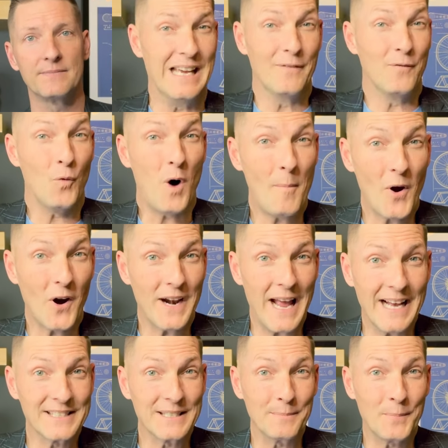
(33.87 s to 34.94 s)
If Walmart
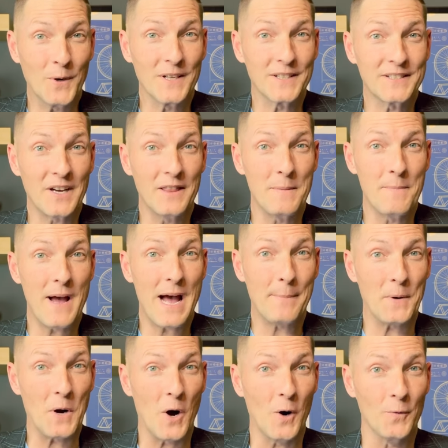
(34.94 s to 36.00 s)
hasn't put us on the
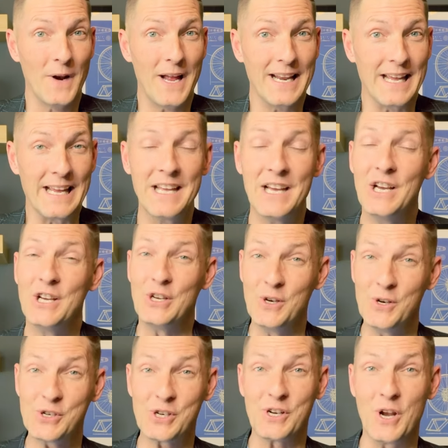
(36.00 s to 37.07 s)
map already,
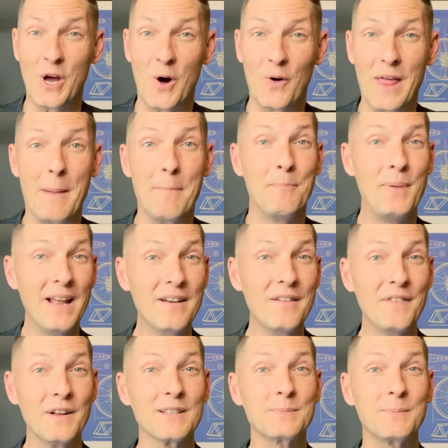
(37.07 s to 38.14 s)
you should know that
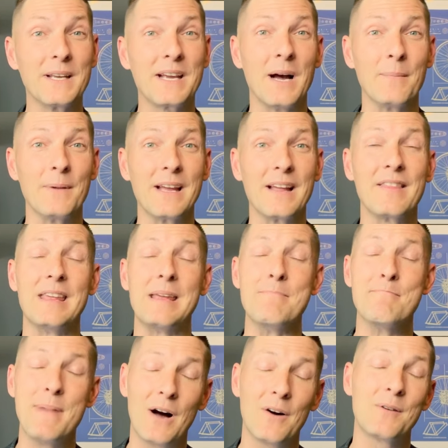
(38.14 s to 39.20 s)
Bentonville is becoming the
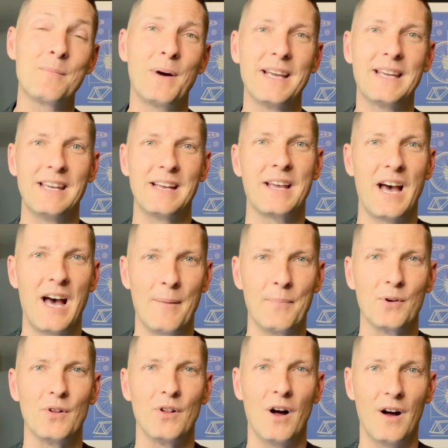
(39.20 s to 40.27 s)
mountain biking
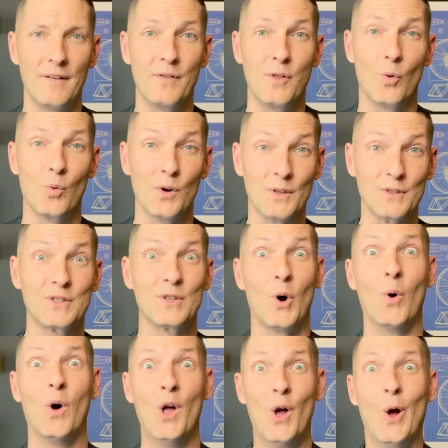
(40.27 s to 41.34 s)
capital of the world.
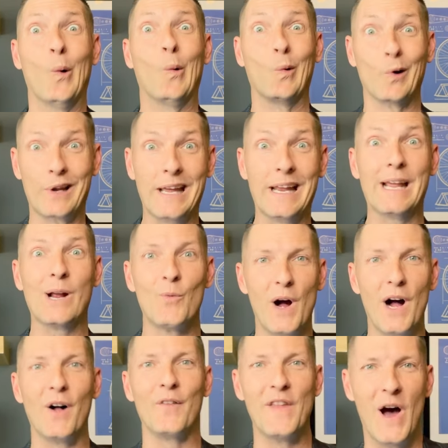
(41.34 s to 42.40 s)
So we're getting
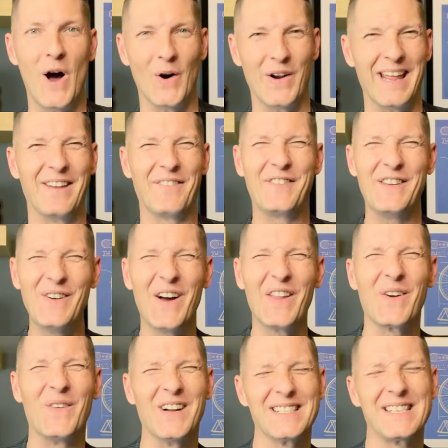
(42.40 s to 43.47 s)
well known. And a few
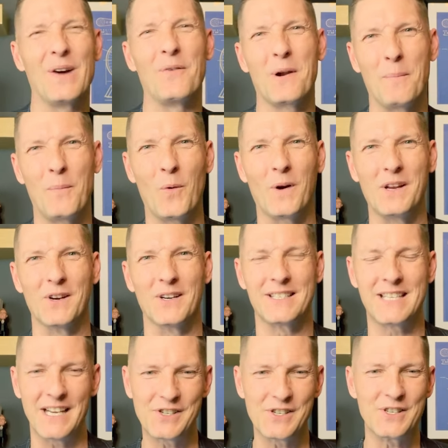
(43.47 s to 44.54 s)
other ones I want to point your
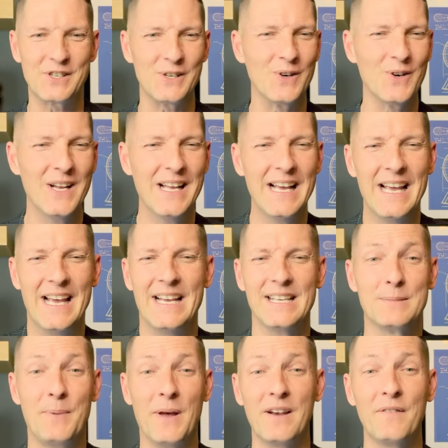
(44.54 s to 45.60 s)
attention to
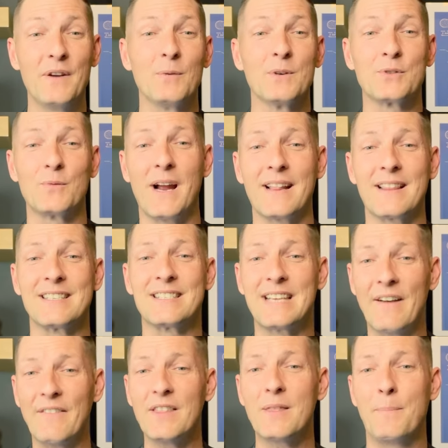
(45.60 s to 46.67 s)
is Bentonville was ranked
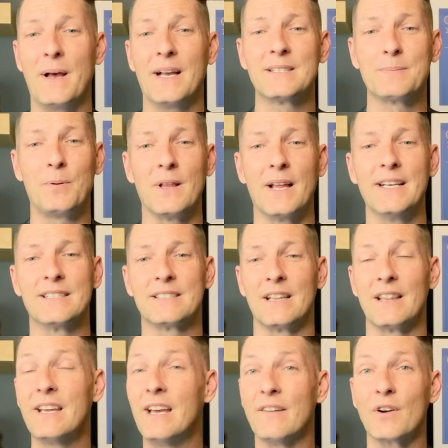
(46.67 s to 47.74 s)
seventh best place to
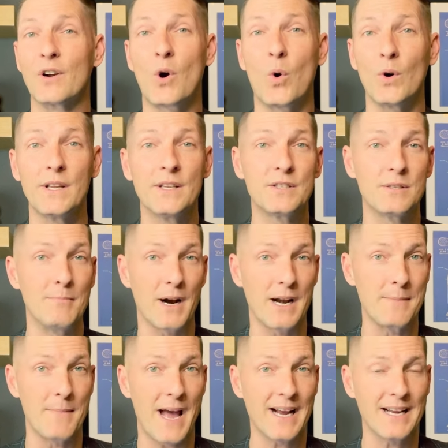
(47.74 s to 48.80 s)
live according to
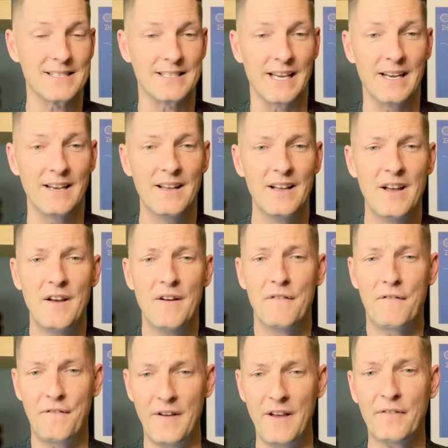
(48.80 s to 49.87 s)
Money Magazine,
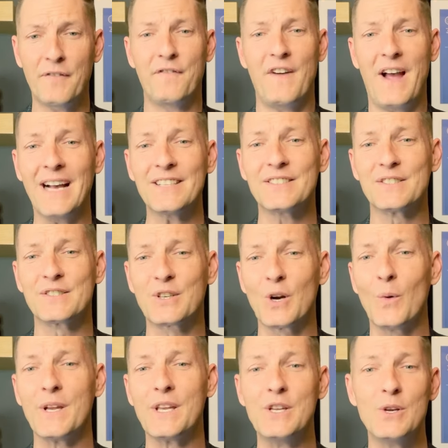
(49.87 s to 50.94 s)
fifth fastest
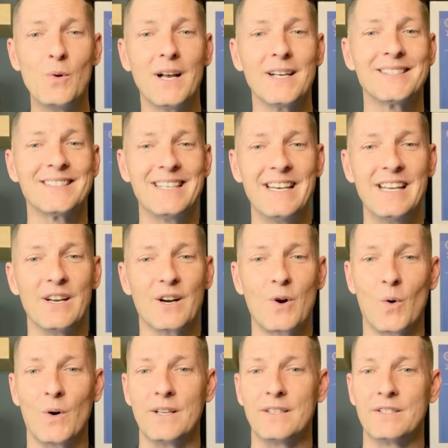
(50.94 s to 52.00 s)
growing U.S. city
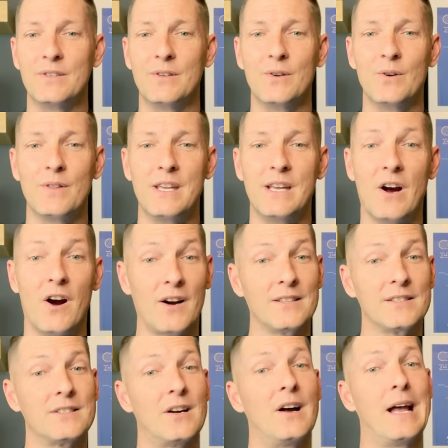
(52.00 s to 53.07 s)
according to the
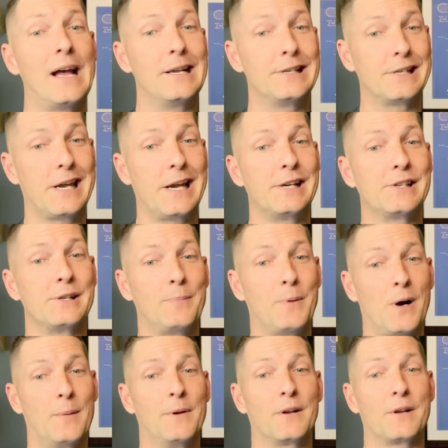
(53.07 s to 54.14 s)
Arkansas Education
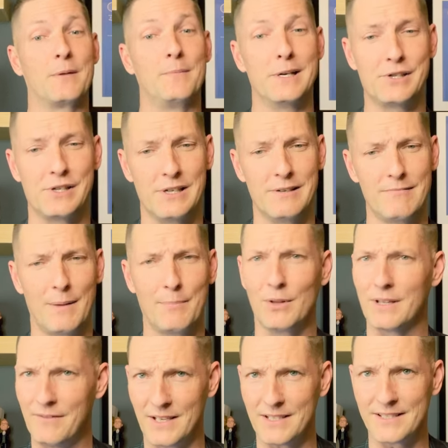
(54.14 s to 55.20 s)
Department of Commission. I
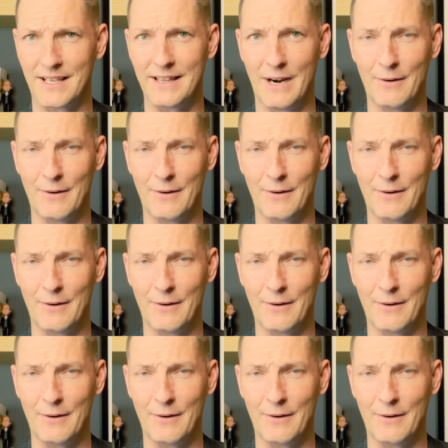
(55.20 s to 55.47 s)
believe I said